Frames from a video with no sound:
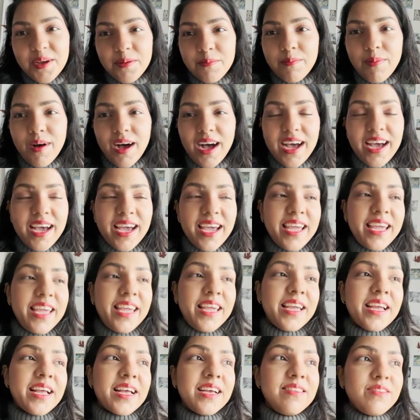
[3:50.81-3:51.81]

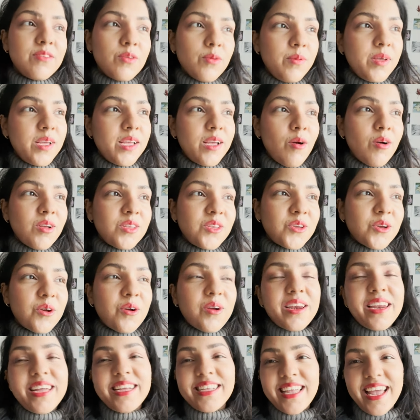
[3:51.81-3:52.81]
by consuming hot
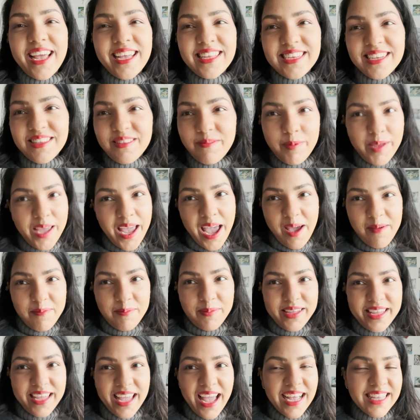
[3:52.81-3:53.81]
chocolate and just be
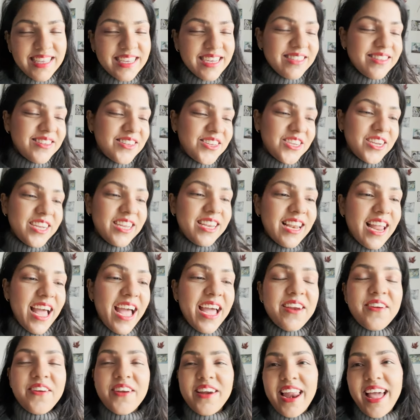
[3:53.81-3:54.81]
happy and just chill
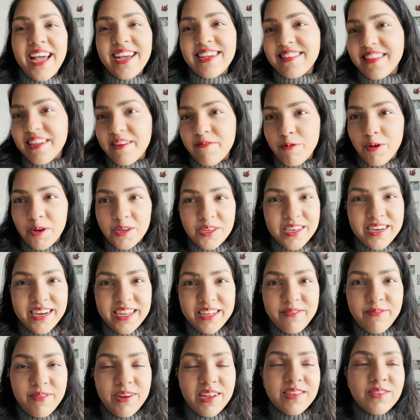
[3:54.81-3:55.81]
and relax and watch
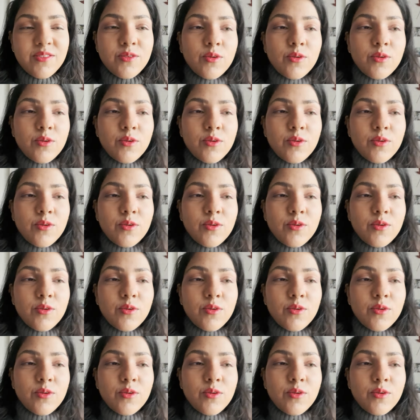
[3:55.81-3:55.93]
Netflix.